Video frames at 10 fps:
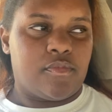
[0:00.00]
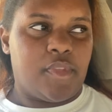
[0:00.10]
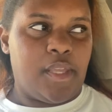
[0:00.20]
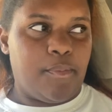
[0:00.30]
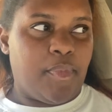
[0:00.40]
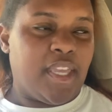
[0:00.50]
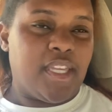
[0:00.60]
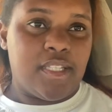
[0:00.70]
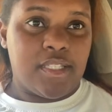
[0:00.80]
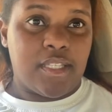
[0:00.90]
in
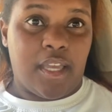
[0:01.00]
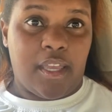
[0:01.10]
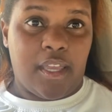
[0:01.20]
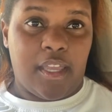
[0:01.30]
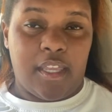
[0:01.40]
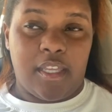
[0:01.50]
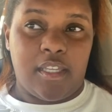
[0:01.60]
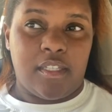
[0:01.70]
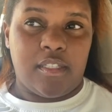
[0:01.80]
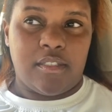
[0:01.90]
man's eye,
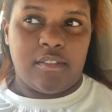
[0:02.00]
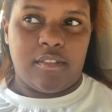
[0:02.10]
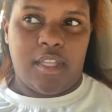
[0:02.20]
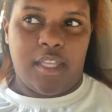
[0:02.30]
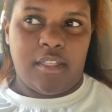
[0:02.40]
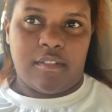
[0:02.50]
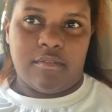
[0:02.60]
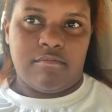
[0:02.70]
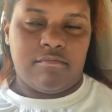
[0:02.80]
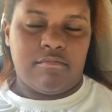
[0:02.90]
like
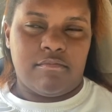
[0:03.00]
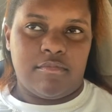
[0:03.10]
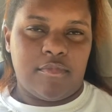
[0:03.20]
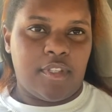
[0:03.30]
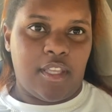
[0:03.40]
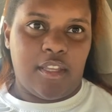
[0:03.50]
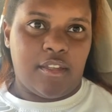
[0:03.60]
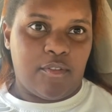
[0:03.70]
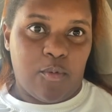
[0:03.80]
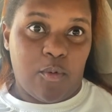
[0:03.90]
the end
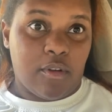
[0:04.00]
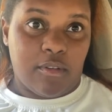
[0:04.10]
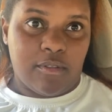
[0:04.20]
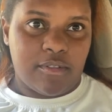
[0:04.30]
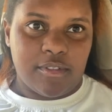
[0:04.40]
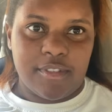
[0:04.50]
of the world.